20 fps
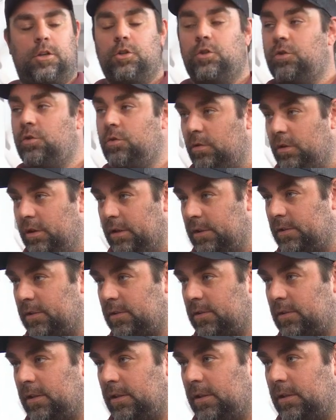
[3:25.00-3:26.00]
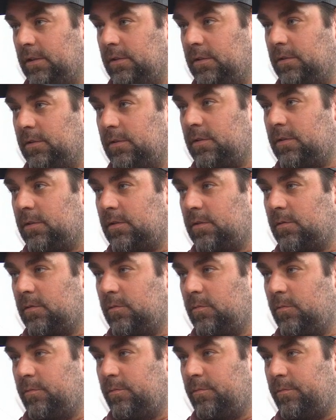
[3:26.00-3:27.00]
do this is
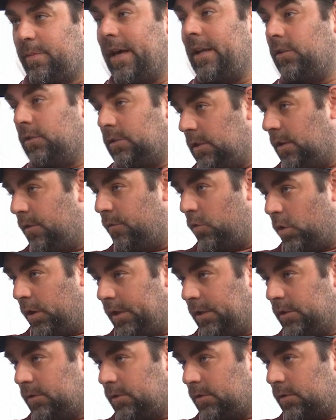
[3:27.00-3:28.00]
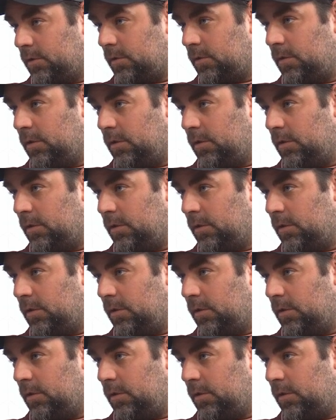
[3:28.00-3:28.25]
penalty avoidance.